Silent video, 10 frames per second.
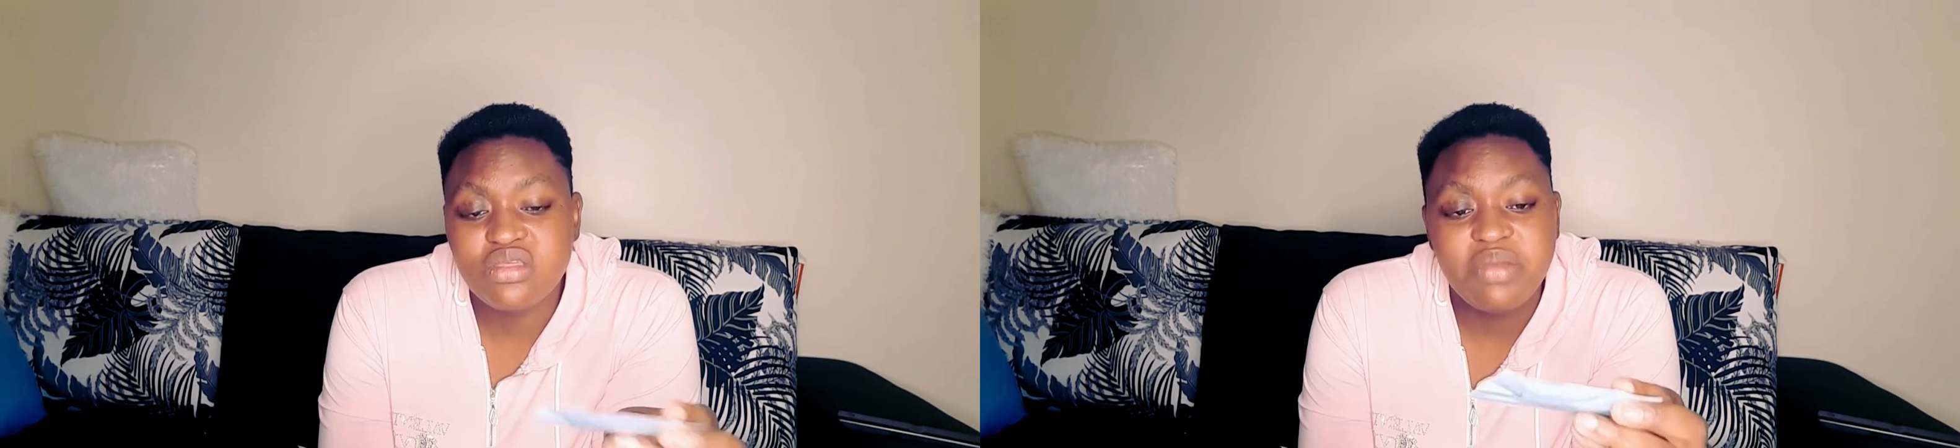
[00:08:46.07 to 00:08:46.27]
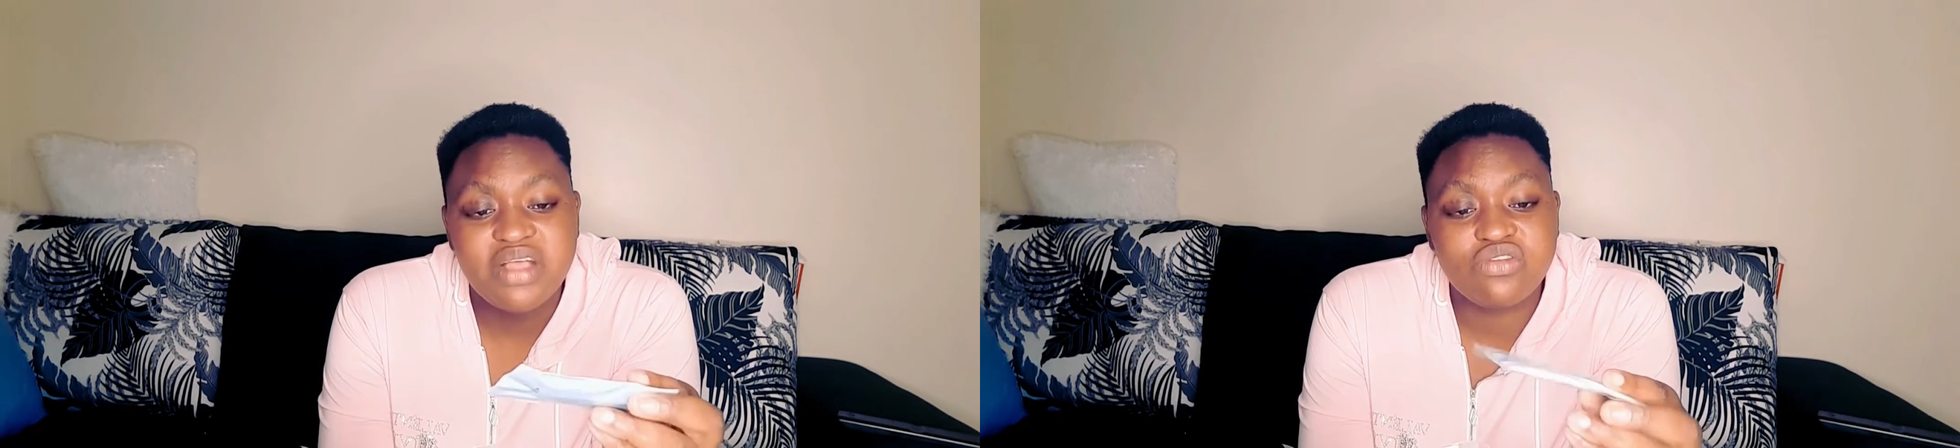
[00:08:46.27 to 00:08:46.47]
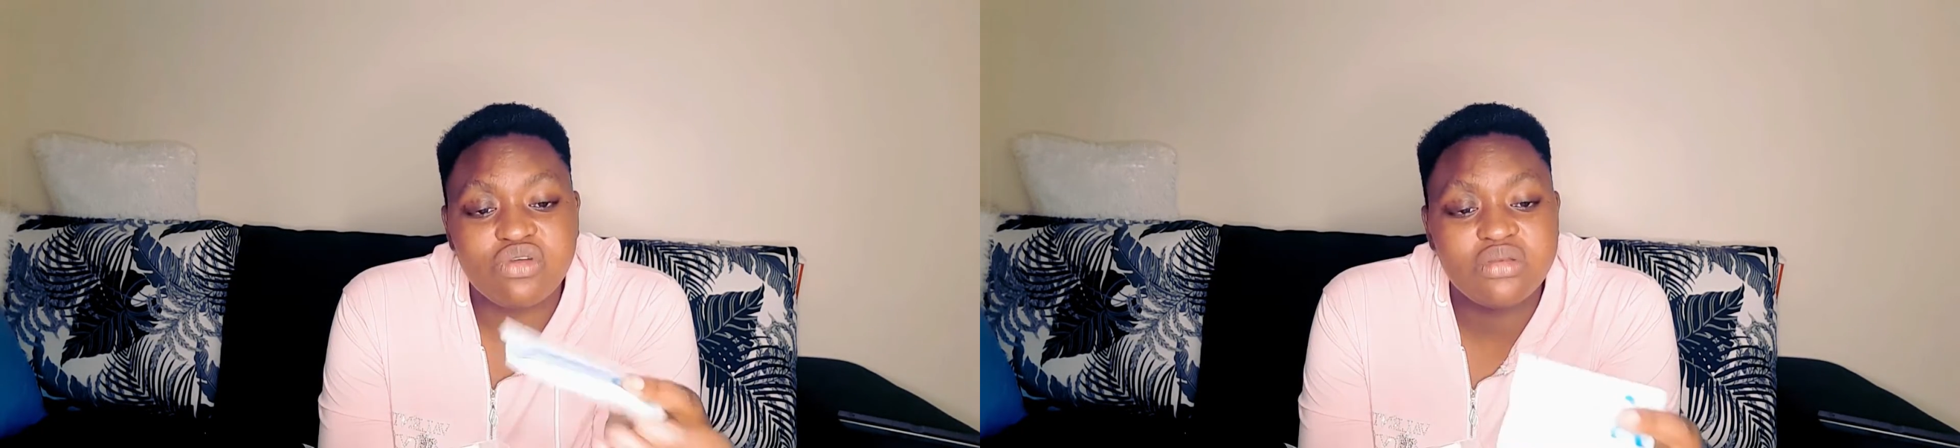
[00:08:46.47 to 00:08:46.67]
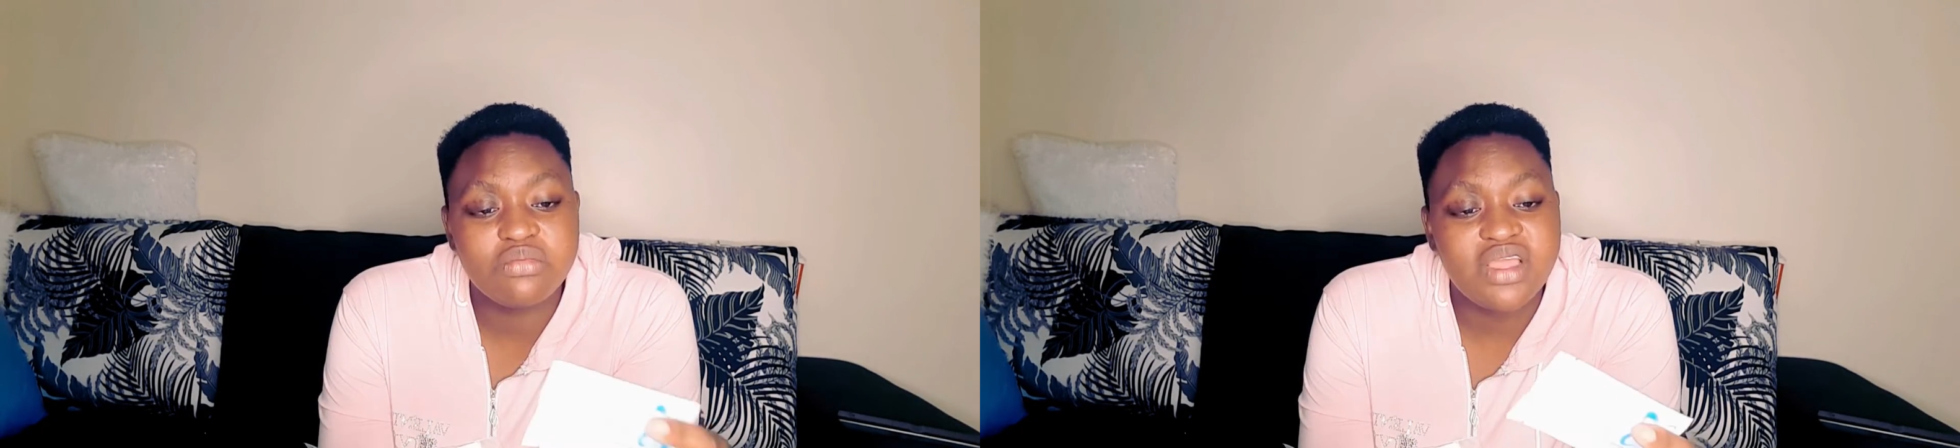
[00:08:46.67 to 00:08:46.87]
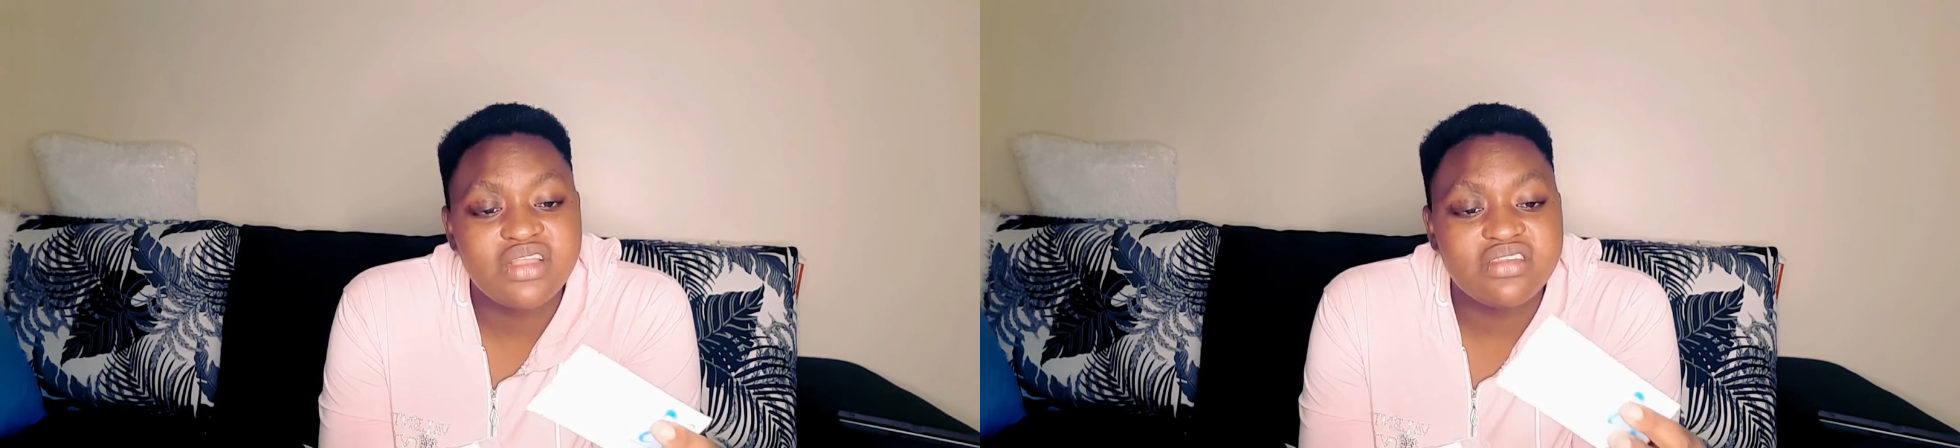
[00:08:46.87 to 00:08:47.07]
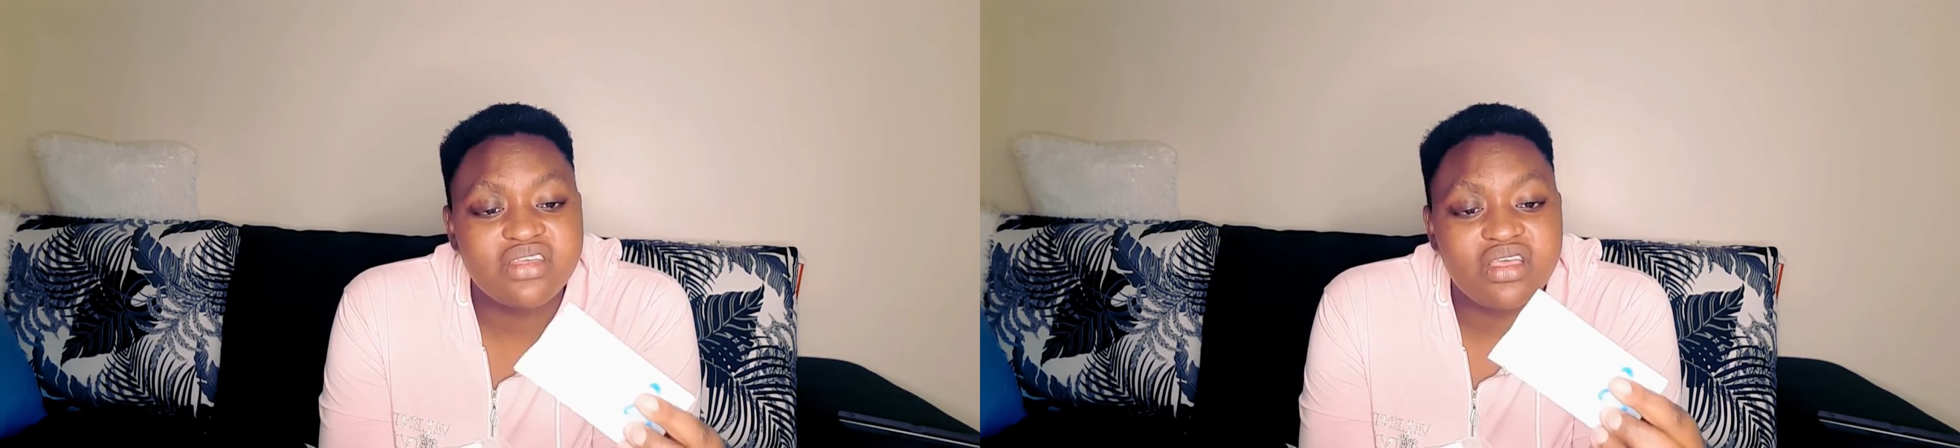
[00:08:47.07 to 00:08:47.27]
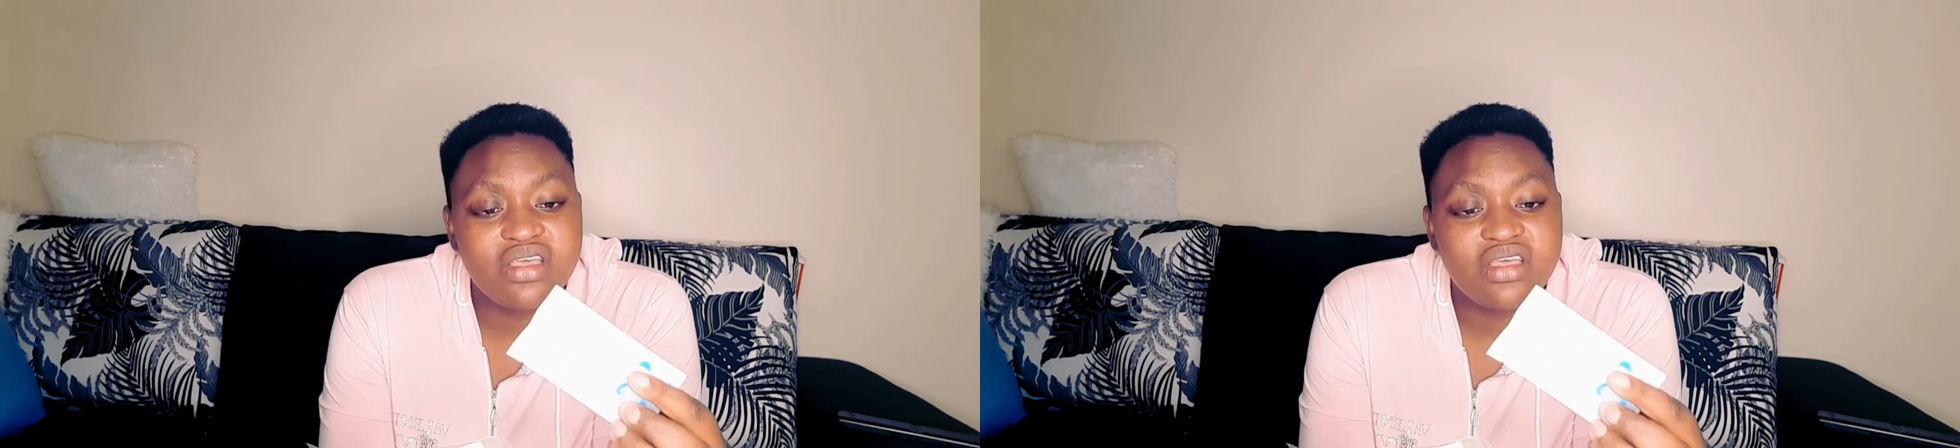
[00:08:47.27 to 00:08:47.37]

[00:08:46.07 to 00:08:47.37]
the person, but